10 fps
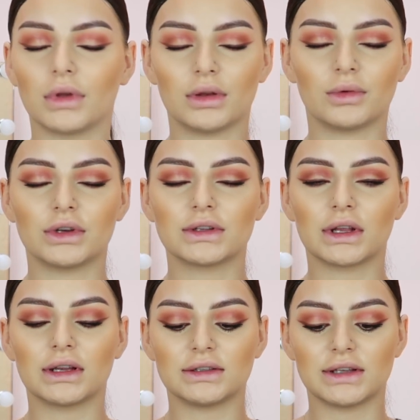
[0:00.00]
And we're just
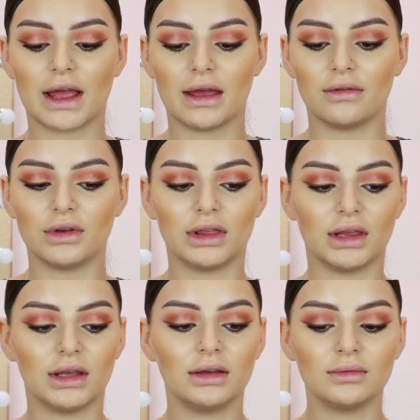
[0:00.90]
going to set
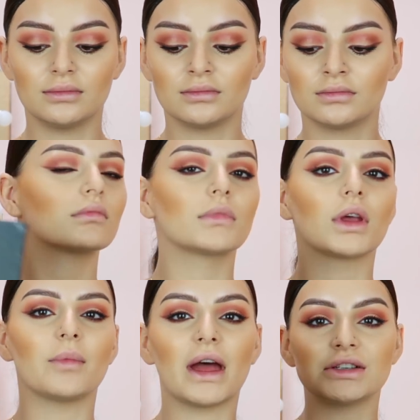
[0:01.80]
everything.
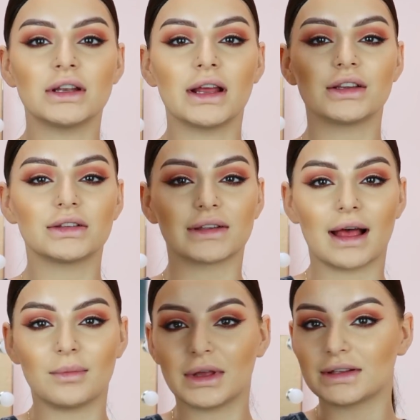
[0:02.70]
Imagine I just
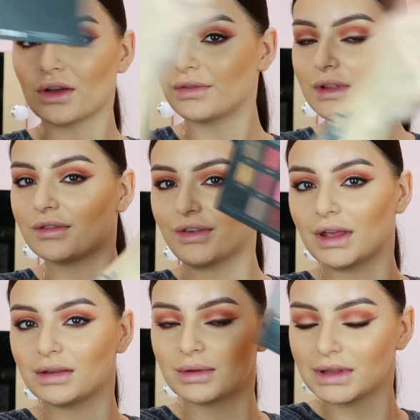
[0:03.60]
slapped myself in the
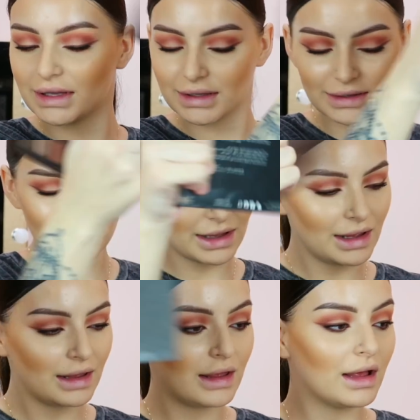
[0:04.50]
face with this.
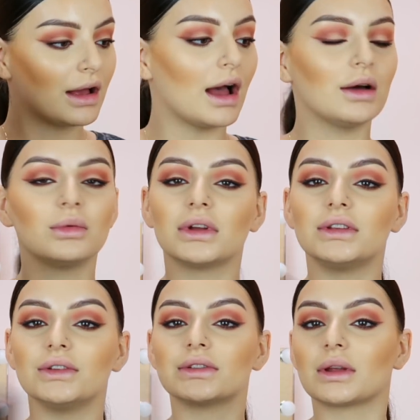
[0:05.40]
I
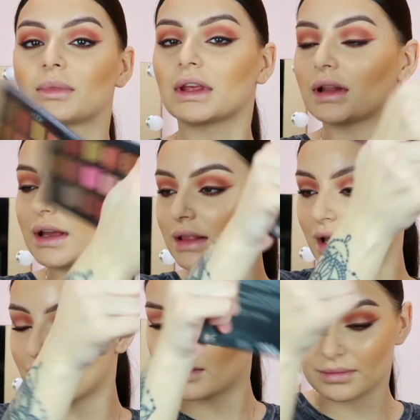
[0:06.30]
would do something like
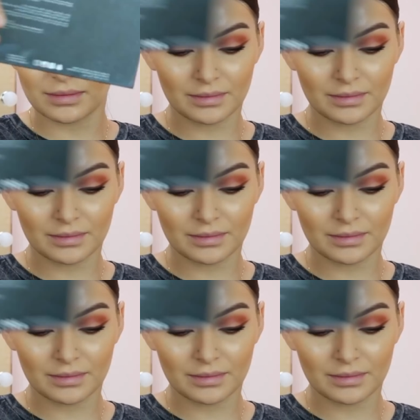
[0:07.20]
that.